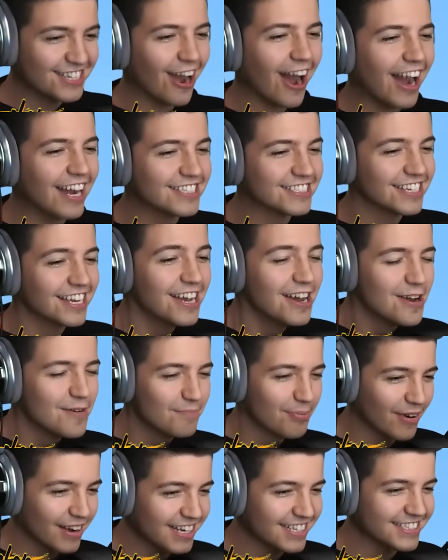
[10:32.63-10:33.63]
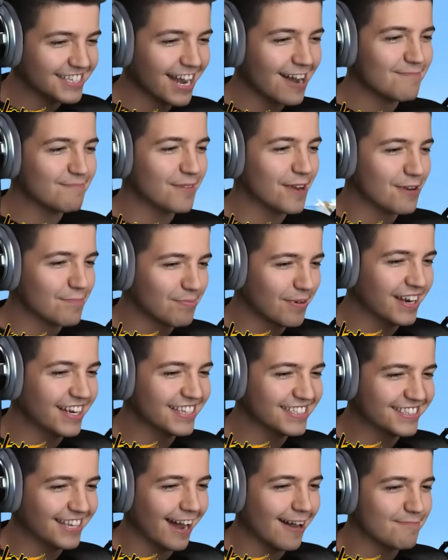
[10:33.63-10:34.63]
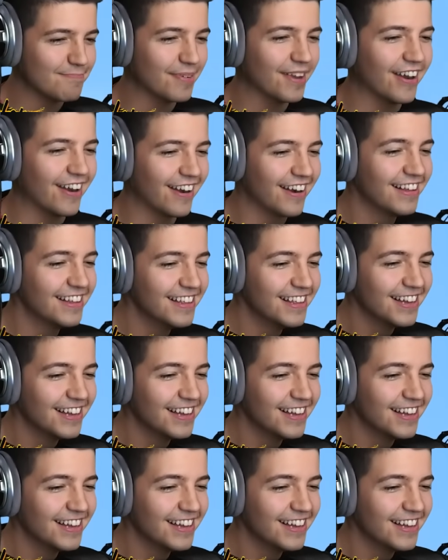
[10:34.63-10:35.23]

Josh! Bree's up here! Bree's up here!